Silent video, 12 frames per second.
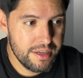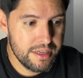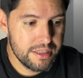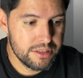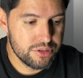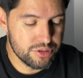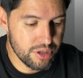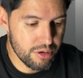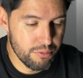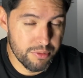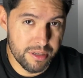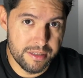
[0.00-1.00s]
So
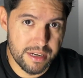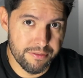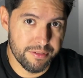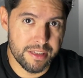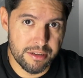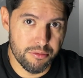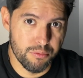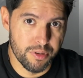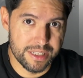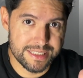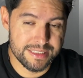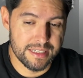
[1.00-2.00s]
we definitely were
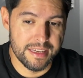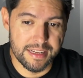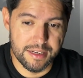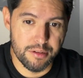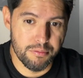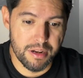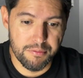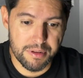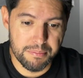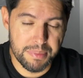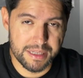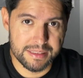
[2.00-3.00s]
excited when we
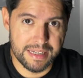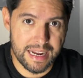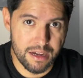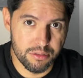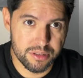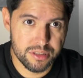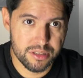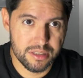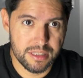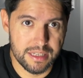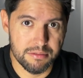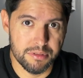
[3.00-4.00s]
picked it out,
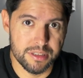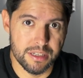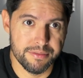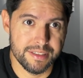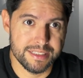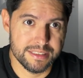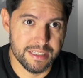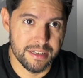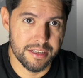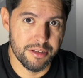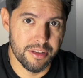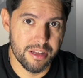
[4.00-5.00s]
and we're definitely
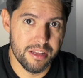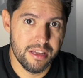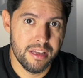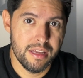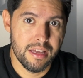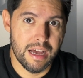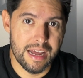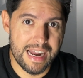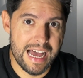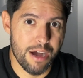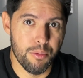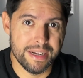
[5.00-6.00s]
excited on
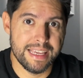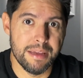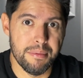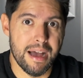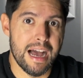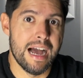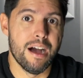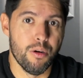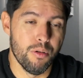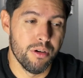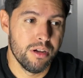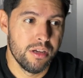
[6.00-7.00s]
how it came out.
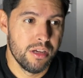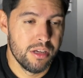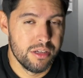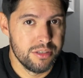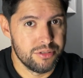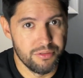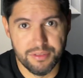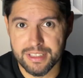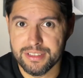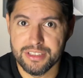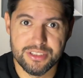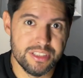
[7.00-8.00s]
So this
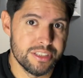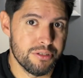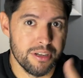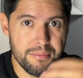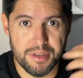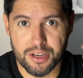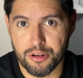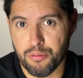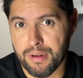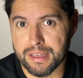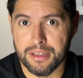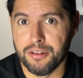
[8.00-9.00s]
is just going to be a
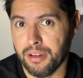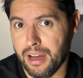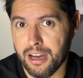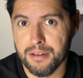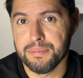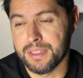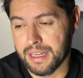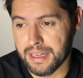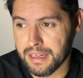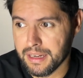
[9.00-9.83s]
quick little update